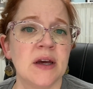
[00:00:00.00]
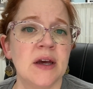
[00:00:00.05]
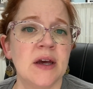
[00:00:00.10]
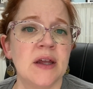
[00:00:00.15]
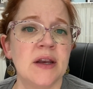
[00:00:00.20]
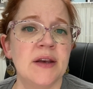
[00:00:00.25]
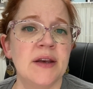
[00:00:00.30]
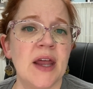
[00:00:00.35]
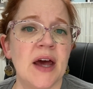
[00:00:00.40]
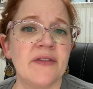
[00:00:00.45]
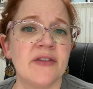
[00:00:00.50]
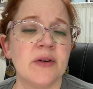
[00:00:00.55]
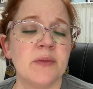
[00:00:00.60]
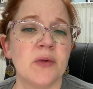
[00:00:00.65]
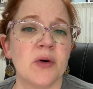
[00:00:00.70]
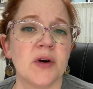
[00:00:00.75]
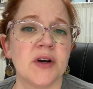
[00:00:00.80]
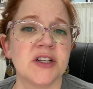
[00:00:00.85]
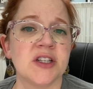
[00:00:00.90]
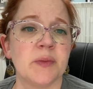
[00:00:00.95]
Never
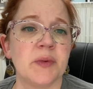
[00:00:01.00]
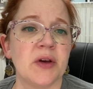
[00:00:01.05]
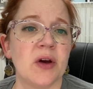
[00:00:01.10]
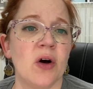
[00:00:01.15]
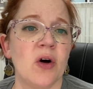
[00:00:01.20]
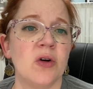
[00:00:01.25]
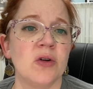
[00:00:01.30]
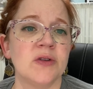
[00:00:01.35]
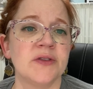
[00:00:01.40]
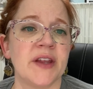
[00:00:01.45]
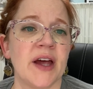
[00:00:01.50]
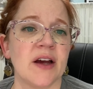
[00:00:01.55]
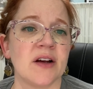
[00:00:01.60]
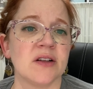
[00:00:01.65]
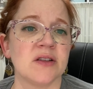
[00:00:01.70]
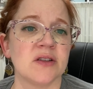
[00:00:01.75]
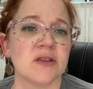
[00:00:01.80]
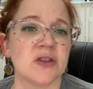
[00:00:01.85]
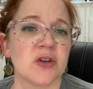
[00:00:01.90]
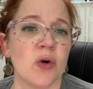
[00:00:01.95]
more to behold that
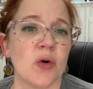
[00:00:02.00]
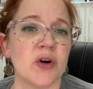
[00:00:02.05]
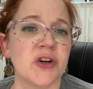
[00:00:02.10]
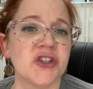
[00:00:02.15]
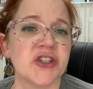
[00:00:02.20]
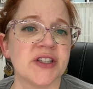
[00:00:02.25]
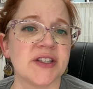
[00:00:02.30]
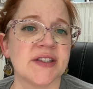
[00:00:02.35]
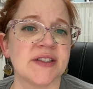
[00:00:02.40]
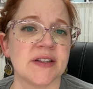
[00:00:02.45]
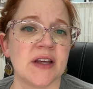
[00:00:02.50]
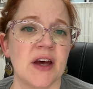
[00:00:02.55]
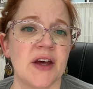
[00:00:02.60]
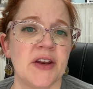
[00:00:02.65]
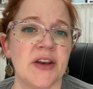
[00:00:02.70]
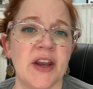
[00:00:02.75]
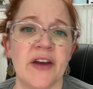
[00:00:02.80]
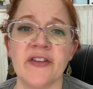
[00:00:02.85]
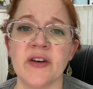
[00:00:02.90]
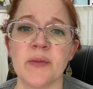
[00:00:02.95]
gorgeous
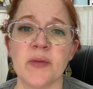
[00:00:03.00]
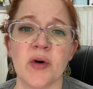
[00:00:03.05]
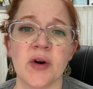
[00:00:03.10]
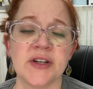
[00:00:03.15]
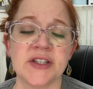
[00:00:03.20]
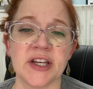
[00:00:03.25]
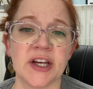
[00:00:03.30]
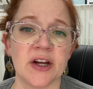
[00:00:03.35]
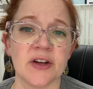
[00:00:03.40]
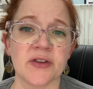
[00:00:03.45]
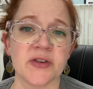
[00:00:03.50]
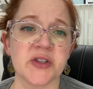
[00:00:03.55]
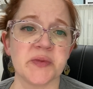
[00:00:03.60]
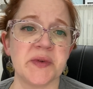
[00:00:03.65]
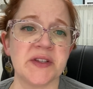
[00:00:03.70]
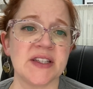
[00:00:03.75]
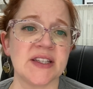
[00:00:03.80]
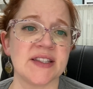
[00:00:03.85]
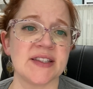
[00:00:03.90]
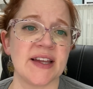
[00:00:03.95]
sun, never more to hear those
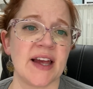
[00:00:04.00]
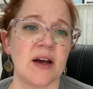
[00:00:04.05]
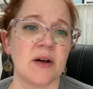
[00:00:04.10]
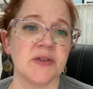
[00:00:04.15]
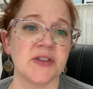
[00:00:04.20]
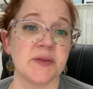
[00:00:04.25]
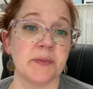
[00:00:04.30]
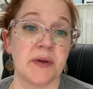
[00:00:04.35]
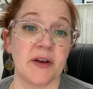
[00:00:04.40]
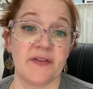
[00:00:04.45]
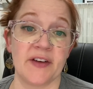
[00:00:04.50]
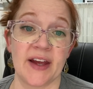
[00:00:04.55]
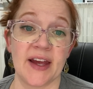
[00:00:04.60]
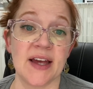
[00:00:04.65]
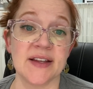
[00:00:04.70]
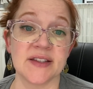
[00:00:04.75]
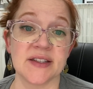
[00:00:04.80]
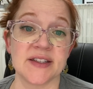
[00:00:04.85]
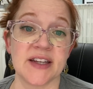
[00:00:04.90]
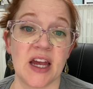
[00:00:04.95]
busy sounds, but if I
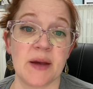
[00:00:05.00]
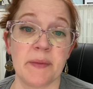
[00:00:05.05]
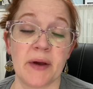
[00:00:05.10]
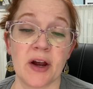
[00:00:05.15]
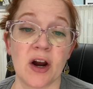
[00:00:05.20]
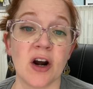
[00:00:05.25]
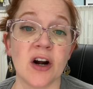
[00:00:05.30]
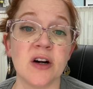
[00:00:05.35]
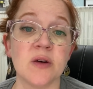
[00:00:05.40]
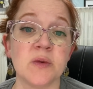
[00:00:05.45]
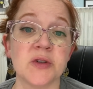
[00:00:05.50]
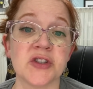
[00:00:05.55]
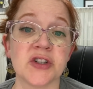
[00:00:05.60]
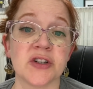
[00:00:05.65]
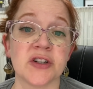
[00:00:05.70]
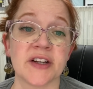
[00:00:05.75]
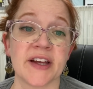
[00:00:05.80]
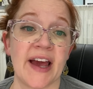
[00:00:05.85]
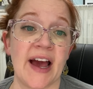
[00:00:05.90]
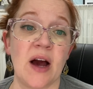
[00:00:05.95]
hesitate, my heart will
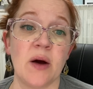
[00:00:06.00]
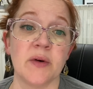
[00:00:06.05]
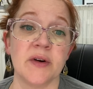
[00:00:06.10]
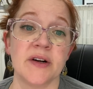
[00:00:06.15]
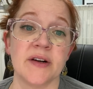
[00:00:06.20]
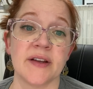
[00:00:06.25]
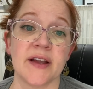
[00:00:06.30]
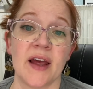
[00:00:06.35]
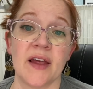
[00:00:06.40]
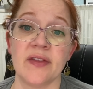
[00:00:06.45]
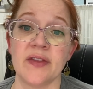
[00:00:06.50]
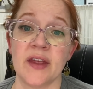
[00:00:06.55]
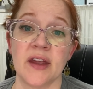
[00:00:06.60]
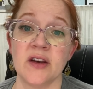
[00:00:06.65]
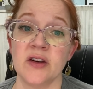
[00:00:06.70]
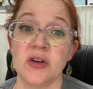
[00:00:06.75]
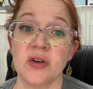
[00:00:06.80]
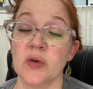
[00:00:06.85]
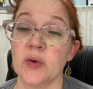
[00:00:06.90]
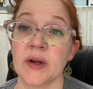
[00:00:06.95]
turn coward, and
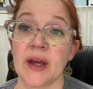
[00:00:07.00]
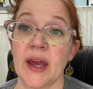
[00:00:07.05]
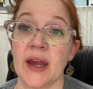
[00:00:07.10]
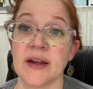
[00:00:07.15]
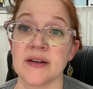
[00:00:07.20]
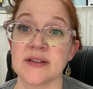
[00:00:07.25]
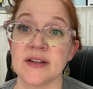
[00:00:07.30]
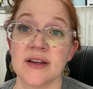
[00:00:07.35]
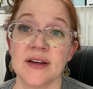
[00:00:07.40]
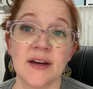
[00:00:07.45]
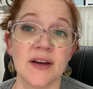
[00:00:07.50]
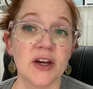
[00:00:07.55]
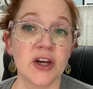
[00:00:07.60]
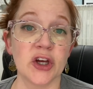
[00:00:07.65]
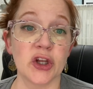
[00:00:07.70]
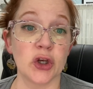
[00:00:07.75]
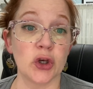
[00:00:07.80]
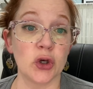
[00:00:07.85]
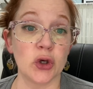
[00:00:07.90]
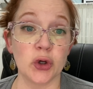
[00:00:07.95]
then Newgate.
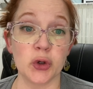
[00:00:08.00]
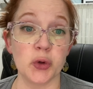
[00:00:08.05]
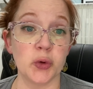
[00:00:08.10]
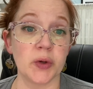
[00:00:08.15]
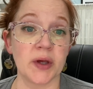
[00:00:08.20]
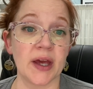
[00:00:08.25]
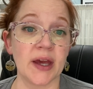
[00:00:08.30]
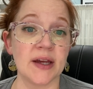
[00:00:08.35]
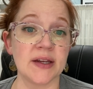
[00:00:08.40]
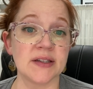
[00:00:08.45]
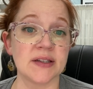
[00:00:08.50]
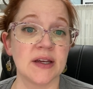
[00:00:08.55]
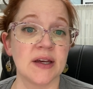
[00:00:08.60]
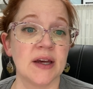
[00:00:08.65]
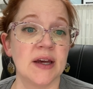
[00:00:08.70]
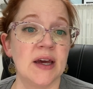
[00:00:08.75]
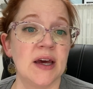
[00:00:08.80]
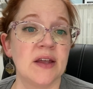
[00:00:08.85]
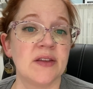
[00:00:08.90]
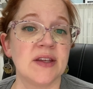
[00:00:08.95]
Newgate.
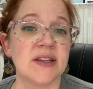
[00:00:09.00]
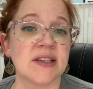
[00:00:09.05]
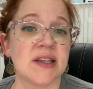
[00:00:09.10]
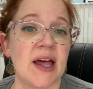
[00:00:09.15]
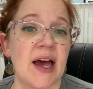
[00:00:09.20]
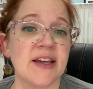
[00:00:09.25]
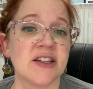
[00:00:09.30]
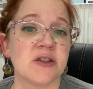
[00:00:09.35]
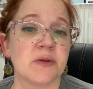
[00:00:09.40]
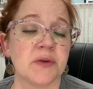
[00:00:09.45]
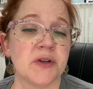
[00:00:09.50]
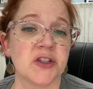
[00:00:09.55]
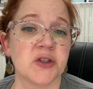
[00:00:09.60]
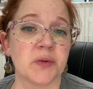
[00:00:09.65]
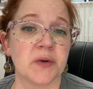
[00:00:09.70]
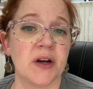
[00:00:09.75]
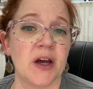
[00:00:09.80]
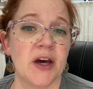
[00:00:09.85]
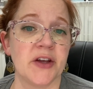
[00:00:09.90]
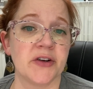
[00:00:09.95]
These last words
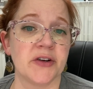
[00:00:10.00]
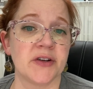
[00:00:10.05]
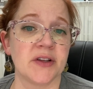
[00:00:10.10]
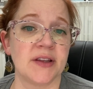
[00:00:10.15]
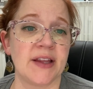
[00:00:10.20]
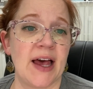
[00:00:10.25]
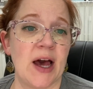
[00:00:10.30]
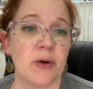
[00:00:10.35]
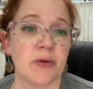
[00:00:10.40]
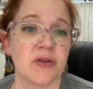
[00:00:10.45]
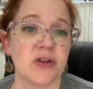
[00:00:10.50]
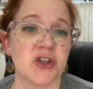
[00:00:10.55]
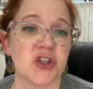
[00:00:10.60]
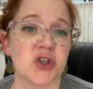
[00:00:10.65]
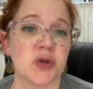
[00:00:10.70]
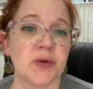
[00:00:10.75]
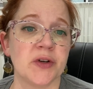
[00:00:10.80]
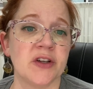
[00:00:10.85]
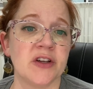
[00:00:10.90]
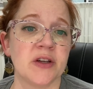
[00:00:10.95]
were uttered aloud in the
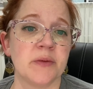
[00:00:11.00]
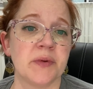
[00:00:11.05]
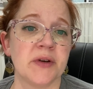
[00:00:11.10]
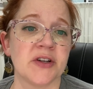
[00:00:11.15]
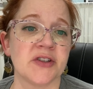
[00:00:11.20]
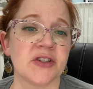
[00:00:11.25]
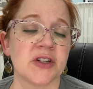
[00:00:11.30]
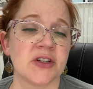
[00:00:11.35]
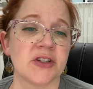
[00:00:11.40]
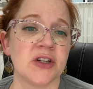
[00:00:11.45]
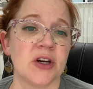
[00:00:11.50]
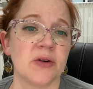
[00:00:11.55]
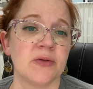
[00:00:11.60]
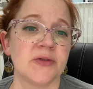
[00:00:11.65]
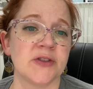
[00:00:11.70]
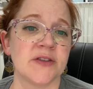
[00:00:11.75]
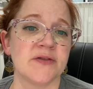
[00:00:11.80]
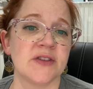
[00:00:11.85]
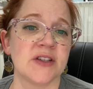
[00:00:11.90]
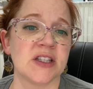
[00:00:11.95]
shrill and piercing
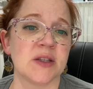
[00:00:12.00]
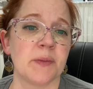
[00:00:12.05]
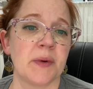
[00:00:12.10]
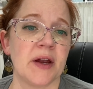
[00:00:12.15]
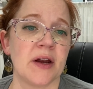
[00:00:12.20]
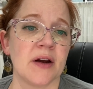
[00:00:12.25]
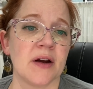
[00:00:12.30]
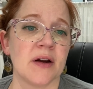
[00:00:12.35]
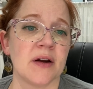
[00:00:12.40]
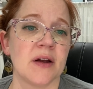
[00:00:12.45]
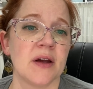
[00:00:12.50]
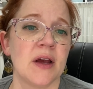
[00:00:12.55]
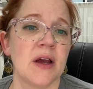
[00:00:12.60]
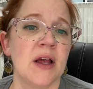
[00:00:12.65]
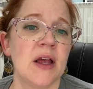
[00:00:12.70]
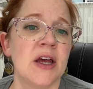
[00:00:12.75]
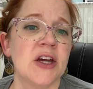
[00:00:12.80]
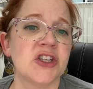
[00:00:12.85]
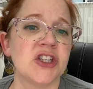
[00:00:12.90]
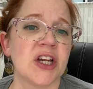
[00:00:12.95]
tones of despair.
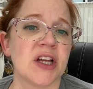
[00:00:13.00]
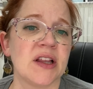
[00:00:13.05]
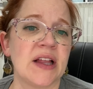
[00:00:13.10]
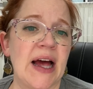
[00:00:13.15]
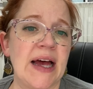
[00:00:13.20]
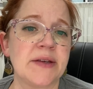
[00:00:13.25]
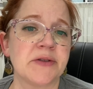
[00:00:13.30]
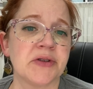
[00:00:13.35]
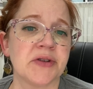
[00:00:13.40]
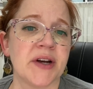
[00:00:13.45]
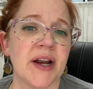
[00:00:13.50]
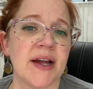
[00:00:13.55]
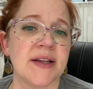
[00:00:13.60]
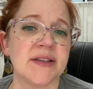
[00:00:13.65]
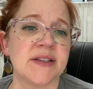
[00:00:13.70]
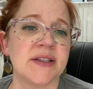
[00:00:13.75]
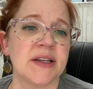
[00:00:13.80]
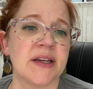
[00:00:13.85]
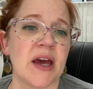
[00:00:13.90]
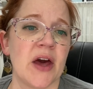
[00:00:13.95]
She clasped her
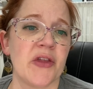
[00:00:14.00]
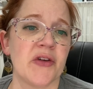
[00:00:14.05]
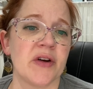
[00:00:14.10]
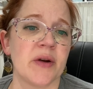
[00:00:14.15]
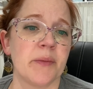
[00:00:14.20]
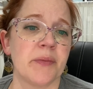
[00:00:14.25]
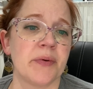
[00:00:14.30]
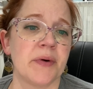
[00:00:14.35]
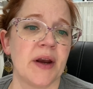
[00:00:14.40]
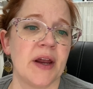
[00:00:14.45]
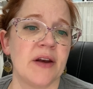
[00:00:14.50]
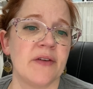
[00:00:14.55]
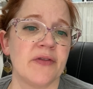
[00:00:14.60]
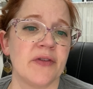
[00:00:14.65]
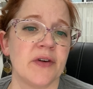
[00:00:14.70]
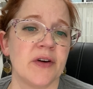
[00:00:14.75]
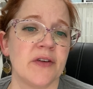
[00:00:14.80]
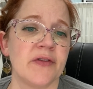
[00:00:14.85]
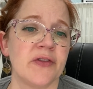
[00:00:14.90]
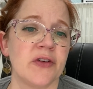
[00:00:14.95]
hands together and prayed
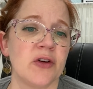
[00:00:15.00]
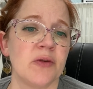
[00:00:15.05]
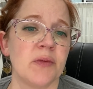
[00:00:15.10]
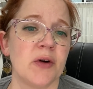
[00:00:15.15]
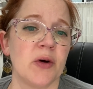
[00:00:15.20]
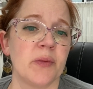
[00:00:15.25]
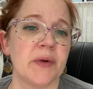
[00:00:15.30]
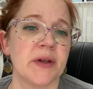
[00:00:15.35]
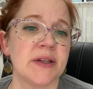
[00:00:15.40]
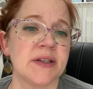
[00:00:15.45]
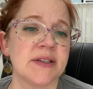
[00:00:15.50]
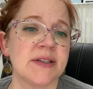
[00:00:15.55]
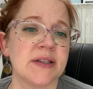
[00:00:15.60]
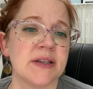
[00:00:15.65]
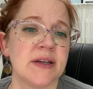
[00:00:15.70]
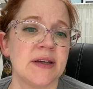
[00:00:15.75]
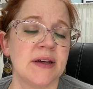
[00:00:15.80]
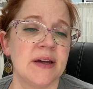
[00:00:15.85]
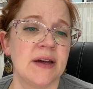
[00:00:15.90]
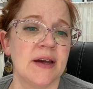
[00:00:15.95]
for a few
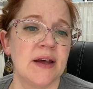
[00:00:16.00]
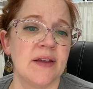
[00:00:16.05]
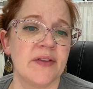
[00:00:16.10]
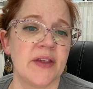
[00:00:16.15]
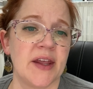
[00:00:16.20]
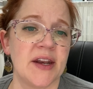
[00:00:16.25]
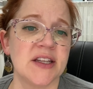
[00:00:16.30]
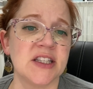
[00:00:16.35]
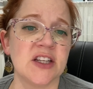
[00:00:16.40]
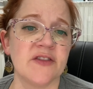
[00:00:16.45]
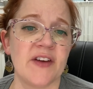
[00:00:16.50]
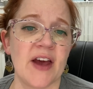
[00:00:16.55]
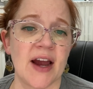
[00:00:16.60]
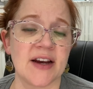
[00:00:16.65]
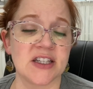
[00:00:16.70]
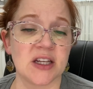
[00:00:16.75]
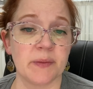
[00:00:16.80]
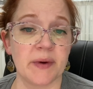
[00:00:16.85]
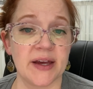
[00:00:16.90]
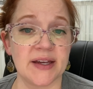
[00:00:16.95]
moments. Then, as if
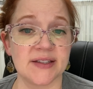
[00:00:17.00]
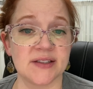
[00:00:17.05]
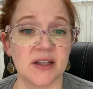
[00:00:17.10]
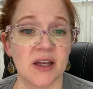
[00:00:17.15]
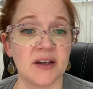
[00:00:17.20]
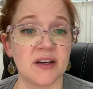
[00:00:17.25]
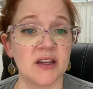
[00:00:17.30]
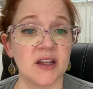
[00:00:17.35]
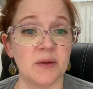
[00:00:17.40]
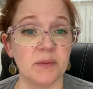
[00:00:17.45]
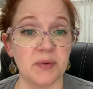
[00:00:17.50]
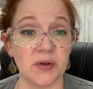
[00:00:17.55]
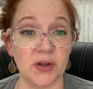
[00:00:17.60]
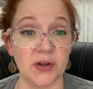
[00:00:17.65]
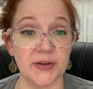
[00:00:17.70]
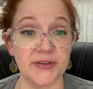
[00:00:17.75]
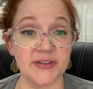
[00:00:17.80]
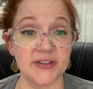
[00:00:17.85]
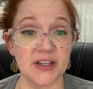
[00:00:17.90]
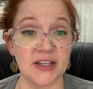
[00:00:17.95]
acting by a sudden
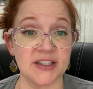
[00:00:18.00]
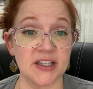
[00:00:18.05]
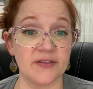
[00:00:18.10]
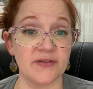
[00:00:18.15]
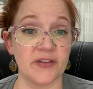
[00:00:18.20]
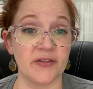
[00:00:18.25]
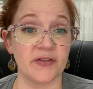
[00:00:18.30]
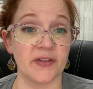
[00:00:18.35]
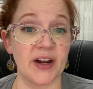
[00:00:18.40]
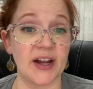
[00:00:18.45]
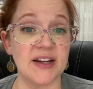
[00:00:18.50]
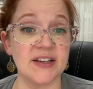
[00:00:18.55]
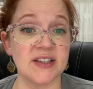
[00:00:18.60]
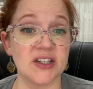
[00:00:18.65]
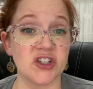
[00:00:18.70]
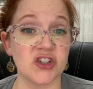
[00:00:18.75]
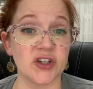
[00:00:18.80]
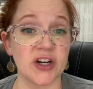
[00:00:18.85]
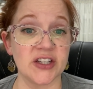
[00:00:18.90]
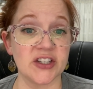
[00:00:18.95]
impulse, as if afraid to
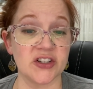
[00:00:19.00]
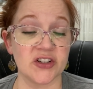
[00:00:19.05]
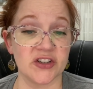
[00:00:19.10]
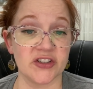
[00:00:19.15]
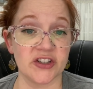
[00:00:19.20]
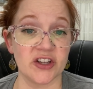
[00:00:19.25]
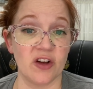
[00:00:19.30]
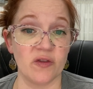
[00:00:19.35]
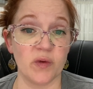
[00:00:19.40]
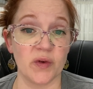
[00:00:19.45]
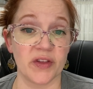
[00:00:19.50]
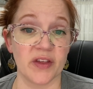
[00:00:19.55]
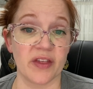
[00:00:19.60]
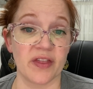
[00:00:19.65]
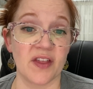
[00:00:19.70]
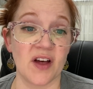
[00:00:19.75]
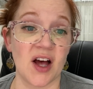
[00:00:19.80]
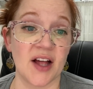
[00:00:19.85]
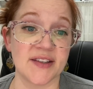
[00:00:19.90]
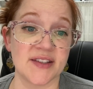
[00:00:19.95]
trust herself with the
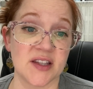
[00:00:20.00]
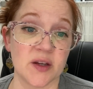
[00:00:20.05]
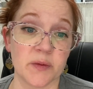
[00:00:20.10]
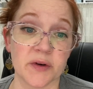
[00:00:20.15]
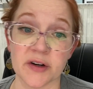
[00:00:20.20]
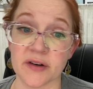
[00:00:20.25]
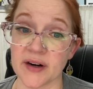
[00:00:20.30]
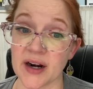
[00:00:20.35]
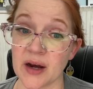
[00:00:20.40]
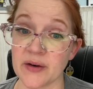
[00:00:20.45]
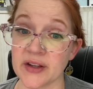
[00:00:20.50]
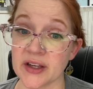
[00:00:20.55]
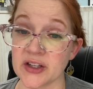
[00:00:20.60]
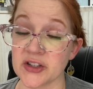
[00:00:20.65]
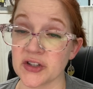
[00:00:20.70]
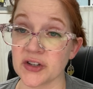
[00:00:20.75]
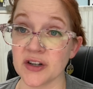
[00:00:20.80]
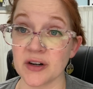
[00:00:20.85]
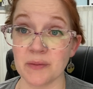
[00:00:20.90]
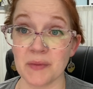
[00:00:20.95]
thoughts that were crowding
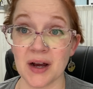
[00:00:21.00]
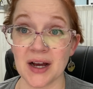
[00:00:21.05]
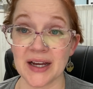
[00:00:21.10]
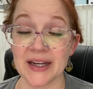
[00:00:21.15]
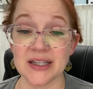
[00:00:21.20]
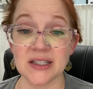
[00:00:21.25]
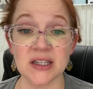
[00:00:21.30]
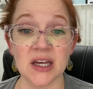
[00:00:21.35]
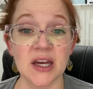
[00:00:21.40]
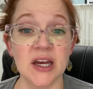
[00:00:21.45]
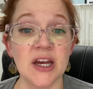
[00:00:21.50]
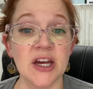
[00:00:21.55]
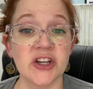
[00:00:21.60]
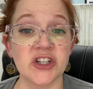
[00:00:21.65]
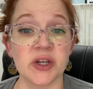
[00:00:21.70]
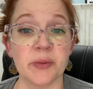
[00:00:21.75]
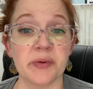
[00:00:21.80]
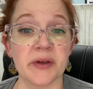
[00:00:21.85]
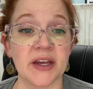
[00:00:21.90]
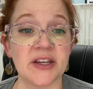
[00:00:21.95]
into her mind,
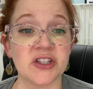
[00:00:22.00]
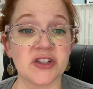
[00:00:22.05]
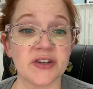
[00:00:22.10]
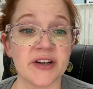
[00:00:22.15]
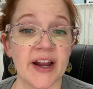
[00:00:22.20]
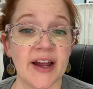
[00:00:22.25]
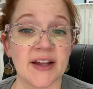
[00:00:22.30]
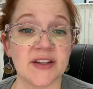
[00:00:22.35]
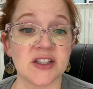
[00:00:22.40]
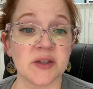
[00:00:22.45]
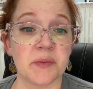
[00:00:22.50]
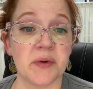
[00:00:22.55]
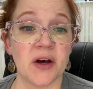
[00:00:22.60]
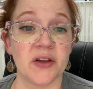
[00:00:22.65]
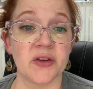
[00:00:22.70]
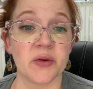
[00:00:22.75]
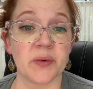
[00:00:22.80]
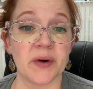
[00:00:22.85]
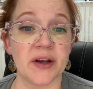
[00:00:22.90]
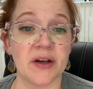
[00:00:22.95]
she placed her hands
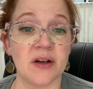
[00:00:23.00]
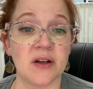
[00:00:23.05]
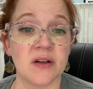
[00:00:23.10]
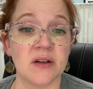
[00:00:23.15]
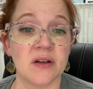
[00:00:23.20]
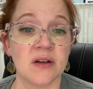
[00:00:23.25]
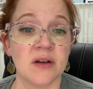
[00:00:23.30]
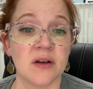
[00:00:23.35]
upon the rail.